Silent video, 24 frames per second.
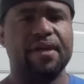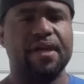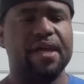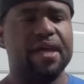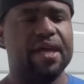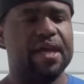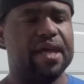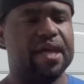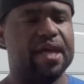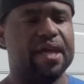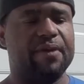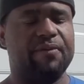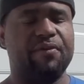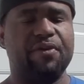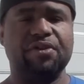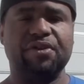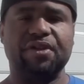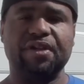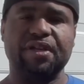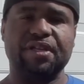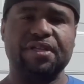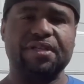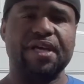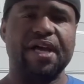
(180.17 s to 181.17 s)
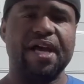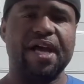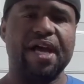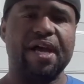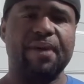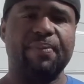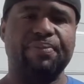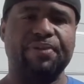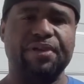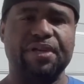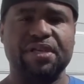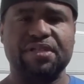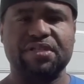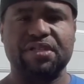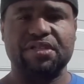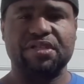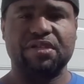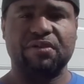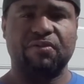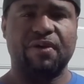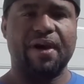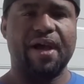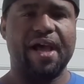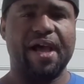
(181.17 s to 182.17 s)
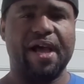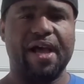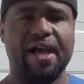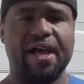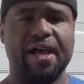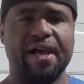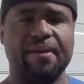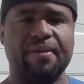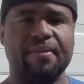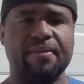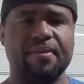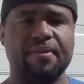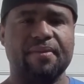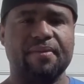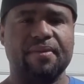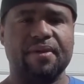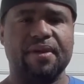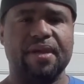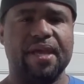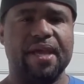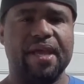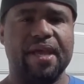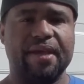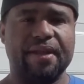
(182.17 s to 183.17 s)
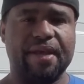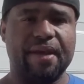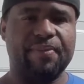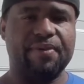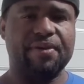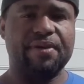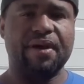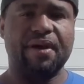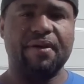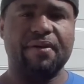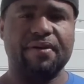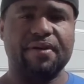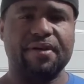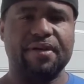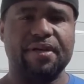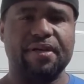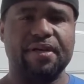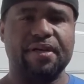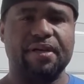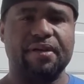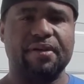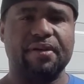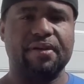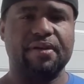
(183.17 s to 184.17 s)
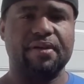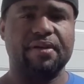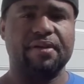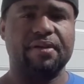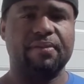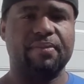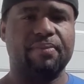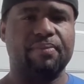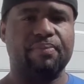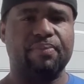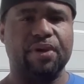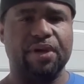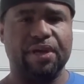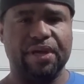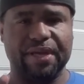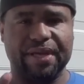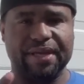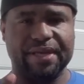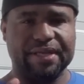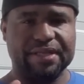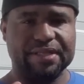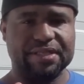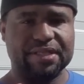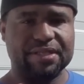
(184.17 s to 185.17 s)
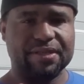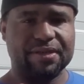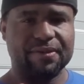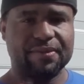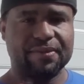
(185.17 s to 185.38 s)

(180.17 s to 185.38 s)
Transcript: And when you get time, please subscribe and they be all good. Peace.